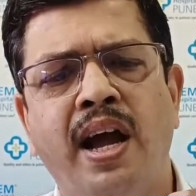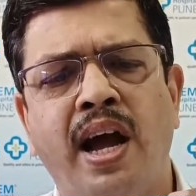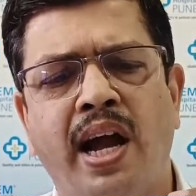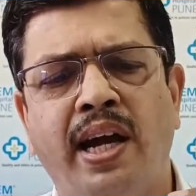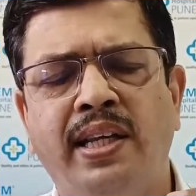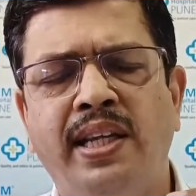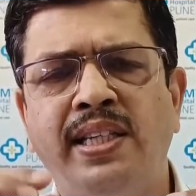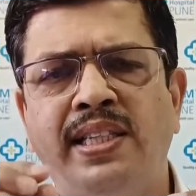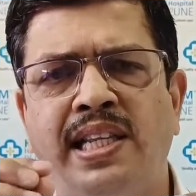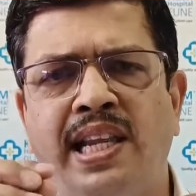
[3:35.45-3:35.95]

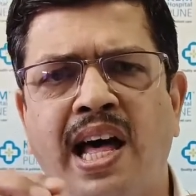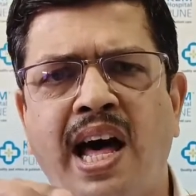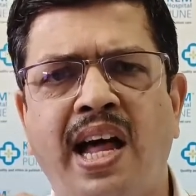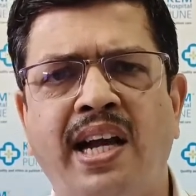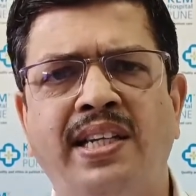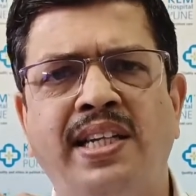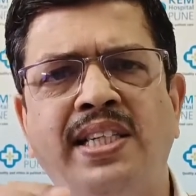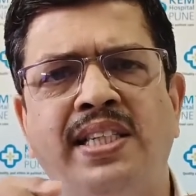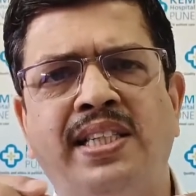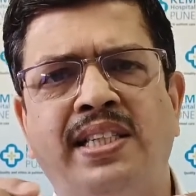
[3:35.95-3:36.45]
And this
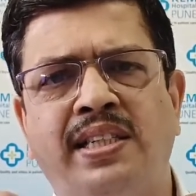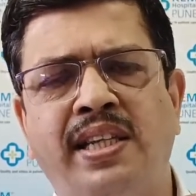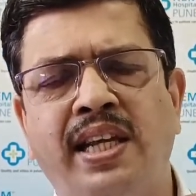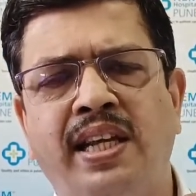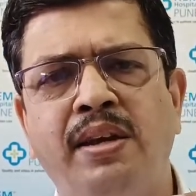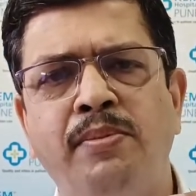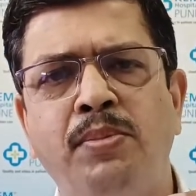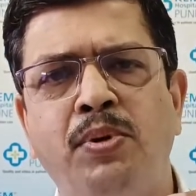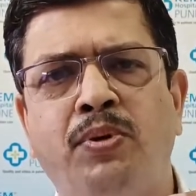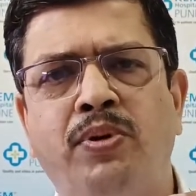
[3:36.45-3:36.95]
large and
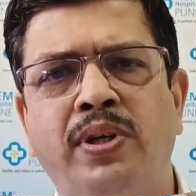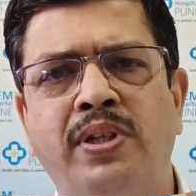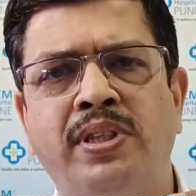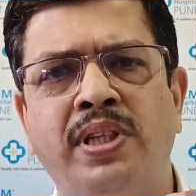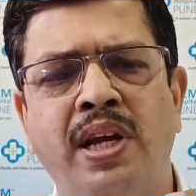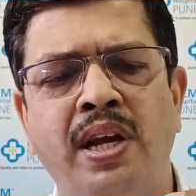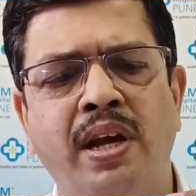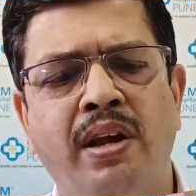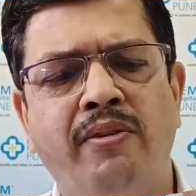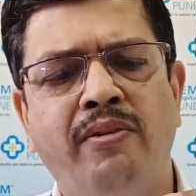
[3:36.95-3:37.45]
sticky
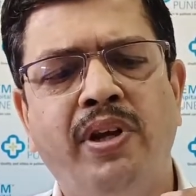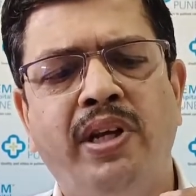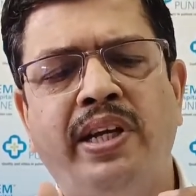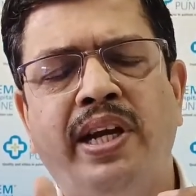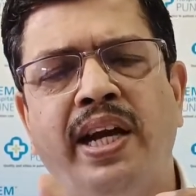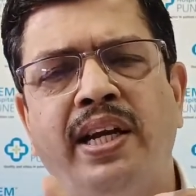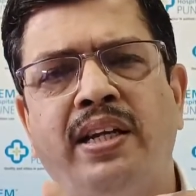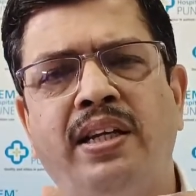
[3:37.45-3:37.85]
mucus will